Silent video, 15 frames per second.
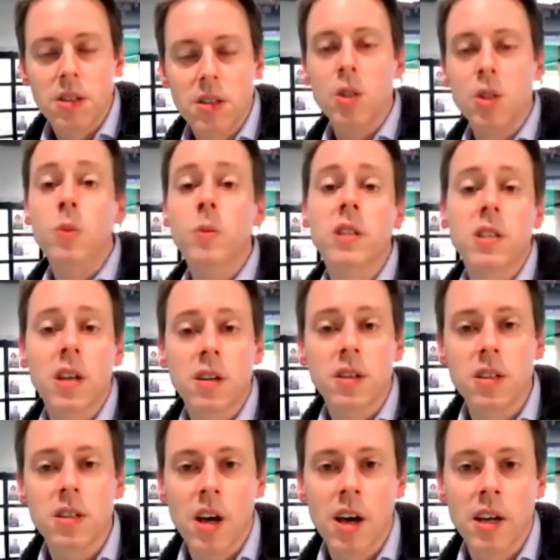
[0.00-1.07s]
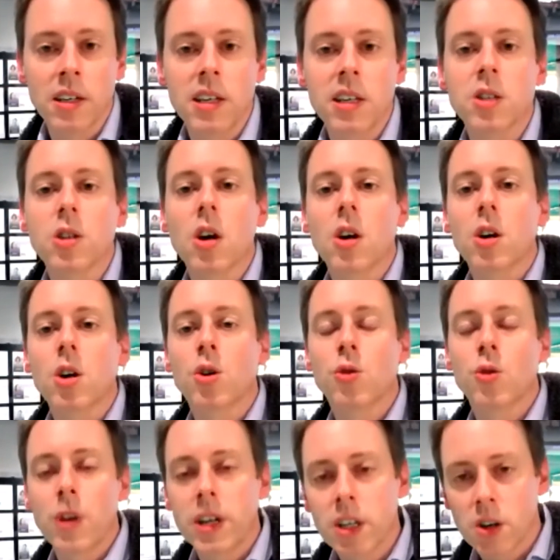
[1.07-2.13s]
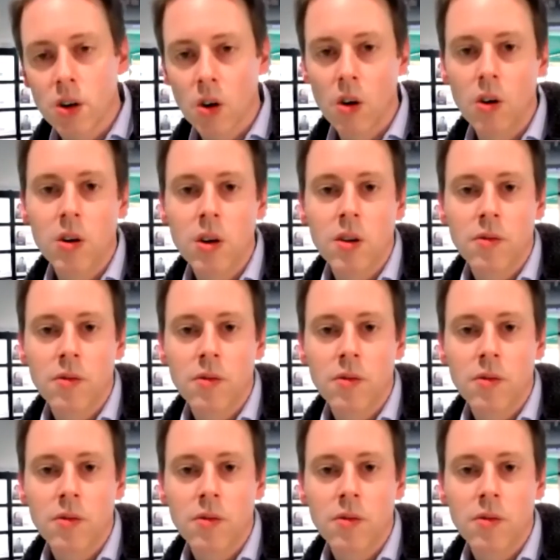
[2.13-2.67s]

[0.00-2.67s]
and human centered design is critical